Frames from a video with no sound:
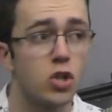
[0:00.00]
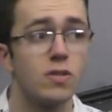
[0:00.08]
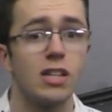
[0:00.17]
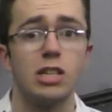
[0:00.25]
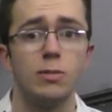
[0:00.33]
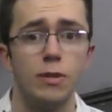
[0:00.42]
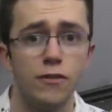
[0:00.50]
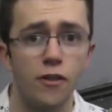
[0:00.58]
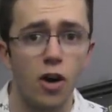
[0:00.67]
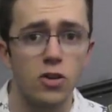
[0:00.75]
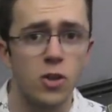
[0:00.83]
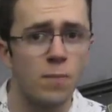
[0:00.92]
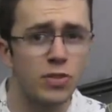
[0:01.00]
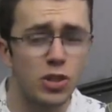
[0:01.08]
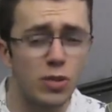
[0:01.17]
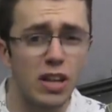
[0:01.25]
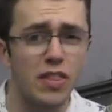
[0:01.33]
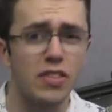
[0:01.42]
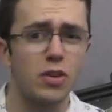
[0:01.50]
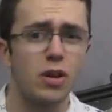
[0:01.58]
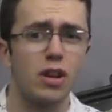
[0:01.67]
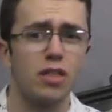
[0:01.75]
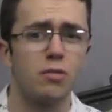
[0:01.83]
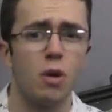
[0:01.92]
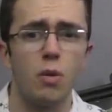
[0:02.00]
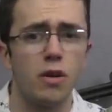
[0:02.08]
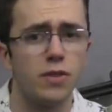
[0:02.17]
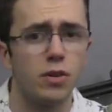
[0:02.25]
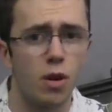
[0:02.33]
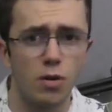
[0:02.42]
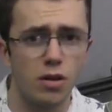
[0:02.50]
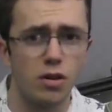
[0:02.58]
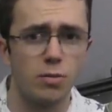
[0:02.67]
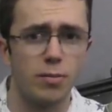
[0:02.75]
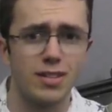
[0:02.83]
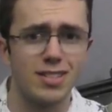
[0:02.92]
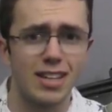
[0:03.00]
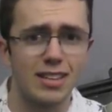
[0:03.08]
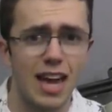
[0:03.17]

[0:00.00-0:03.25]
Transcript: Turns out to be false. Do you really think they're going to throw one of their own under the bus like